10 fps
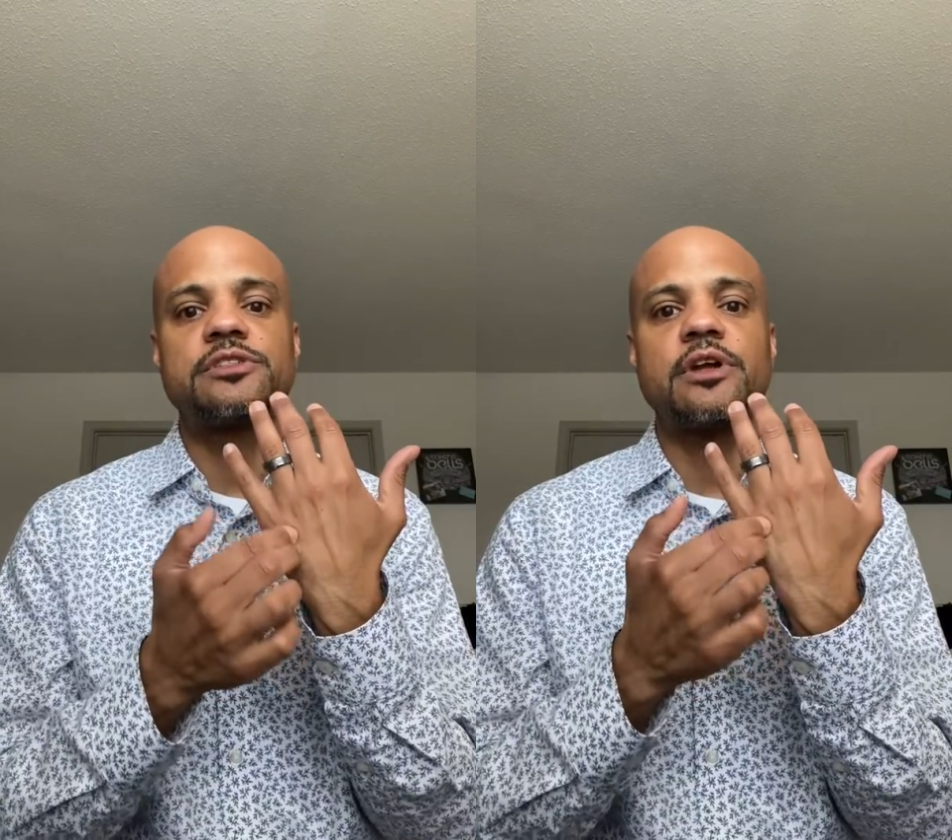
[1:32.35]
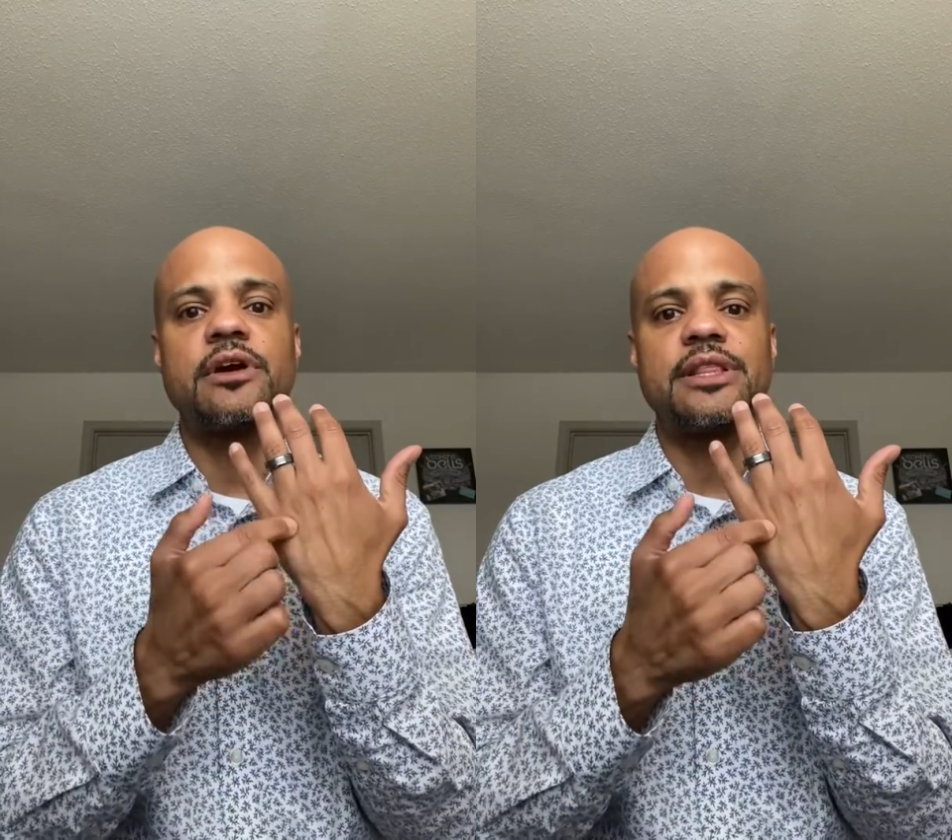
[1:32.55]

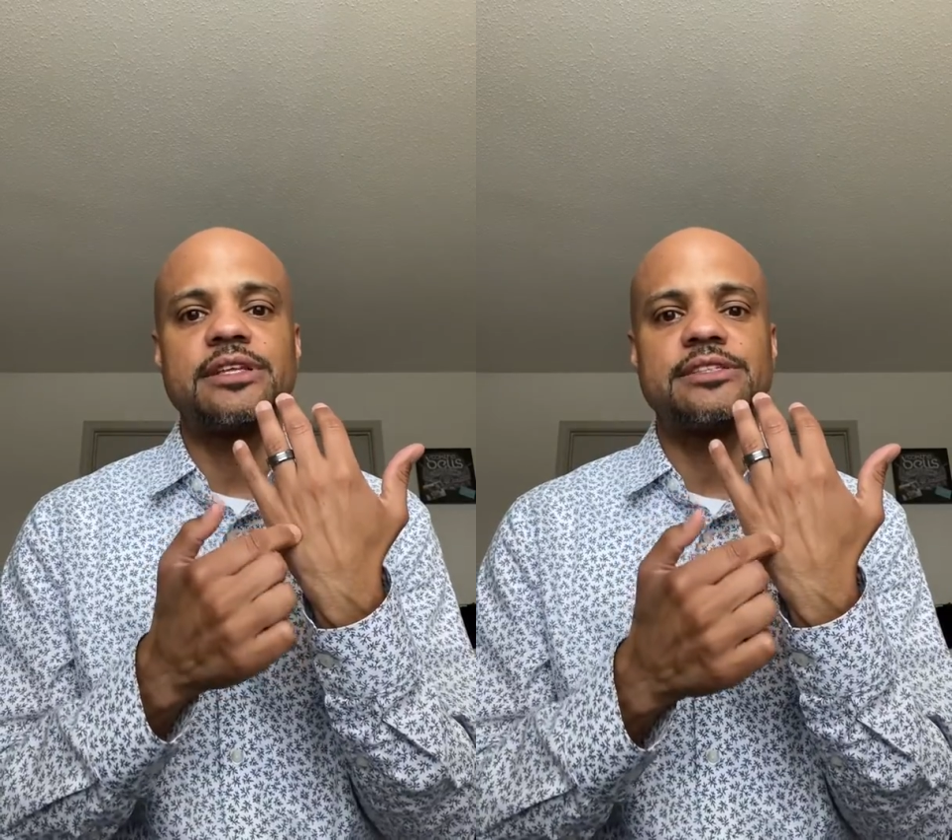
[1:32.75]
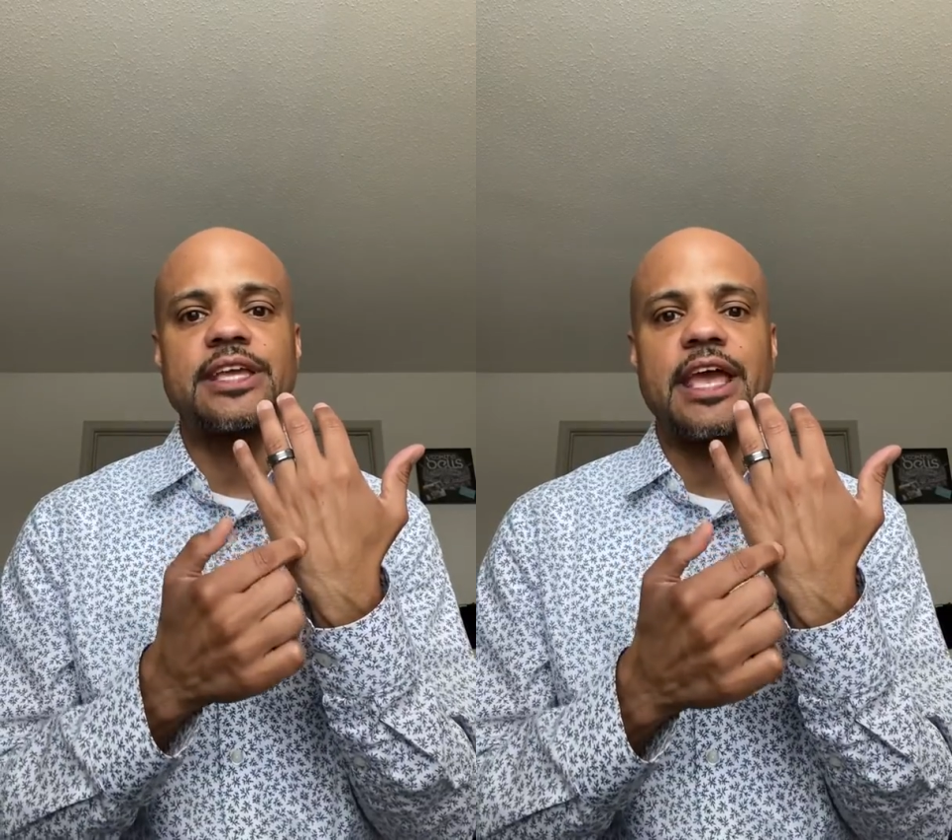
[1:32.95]
start in
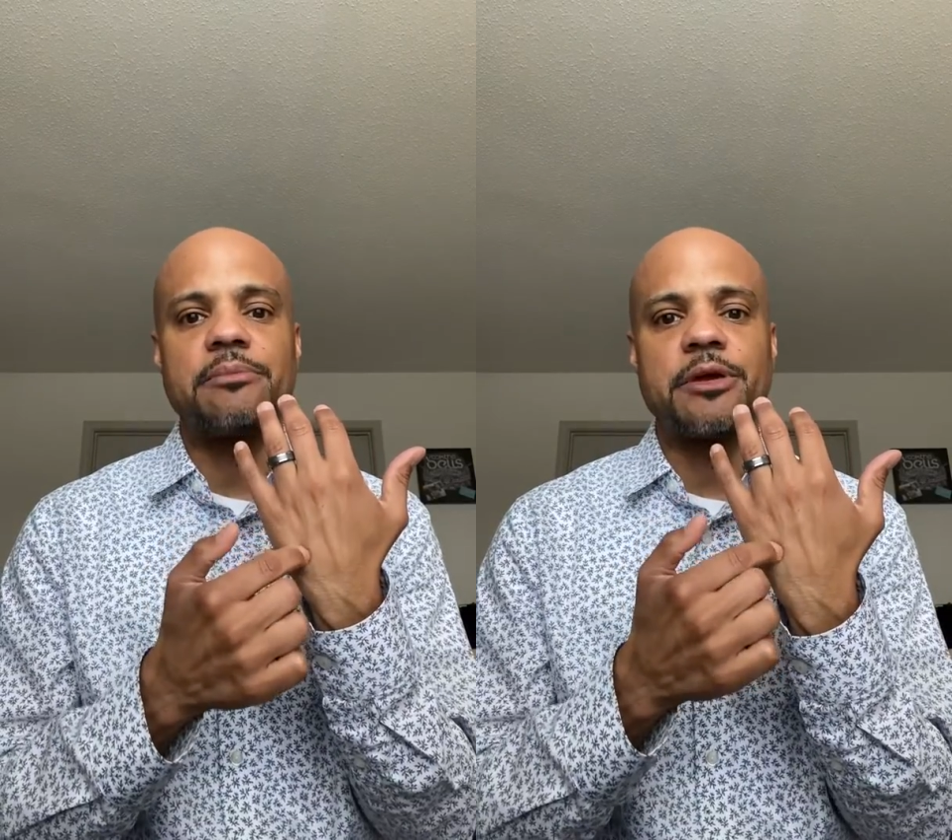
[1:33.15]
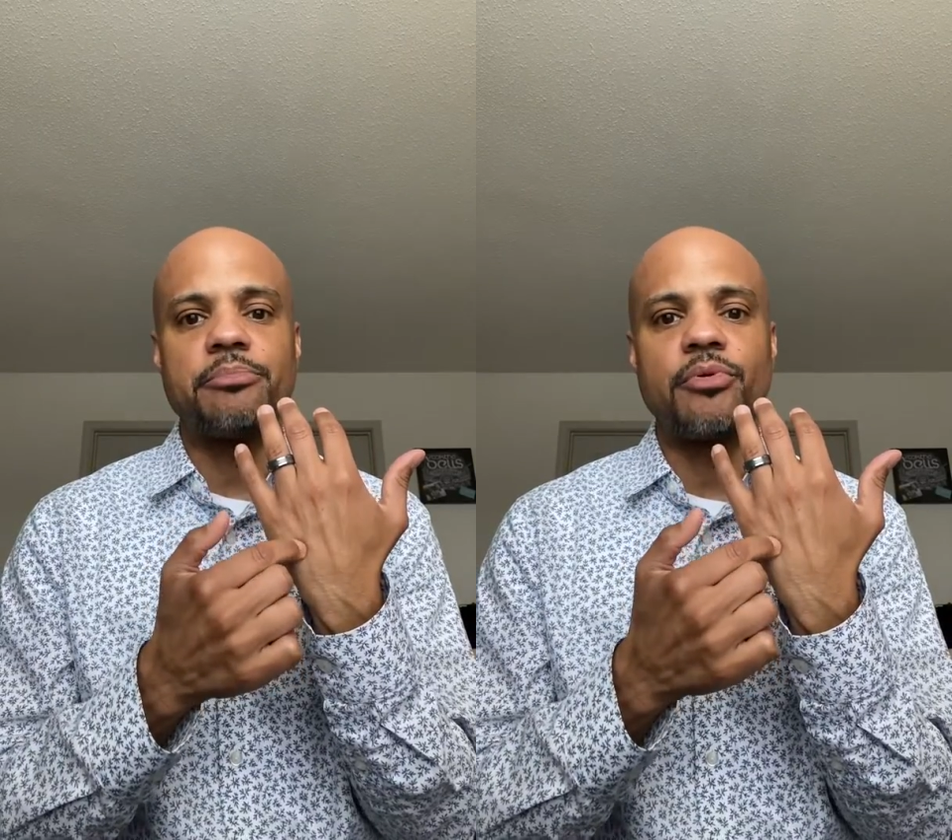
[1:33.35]
this
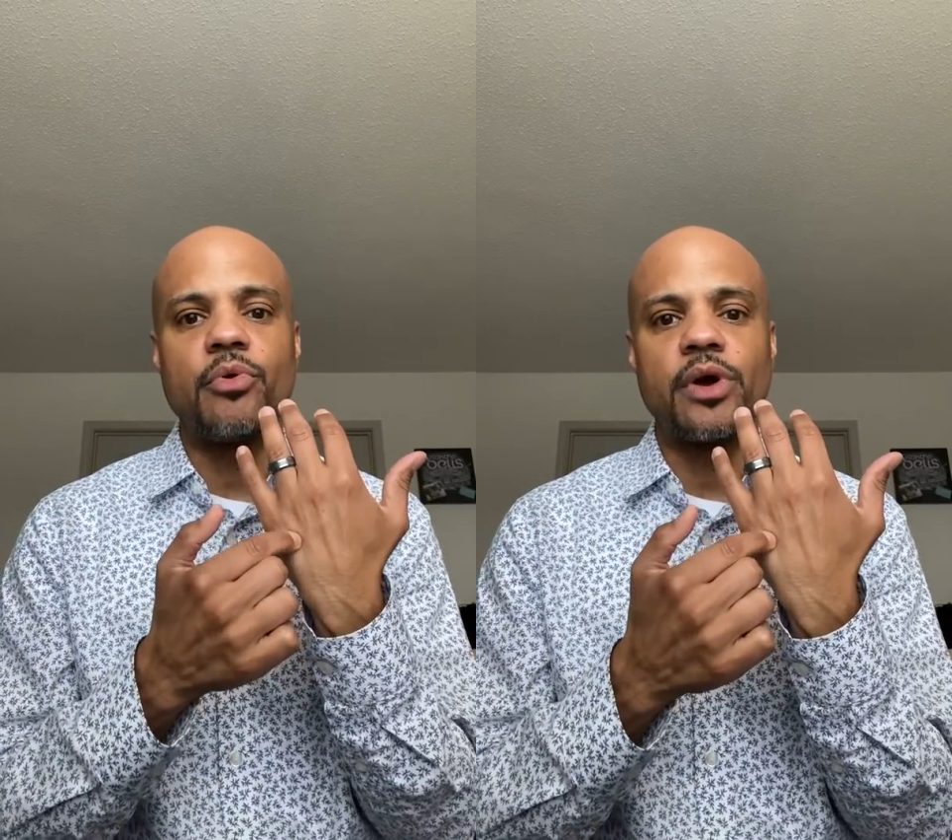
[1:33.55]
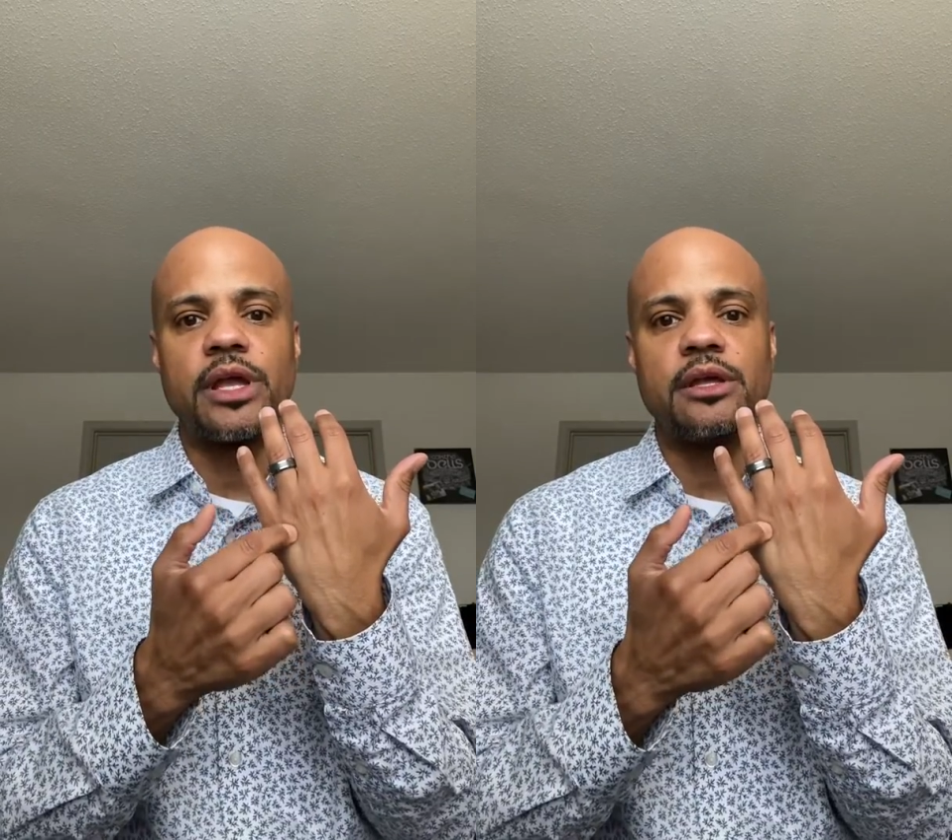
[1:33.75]
gamut
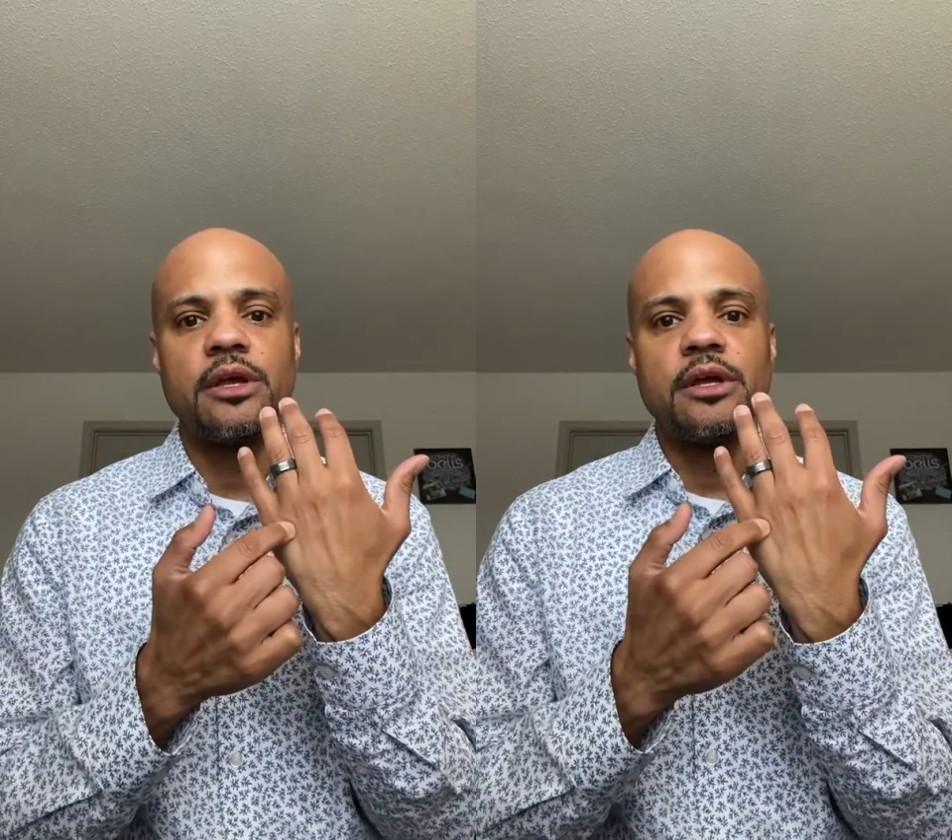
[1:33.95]
point.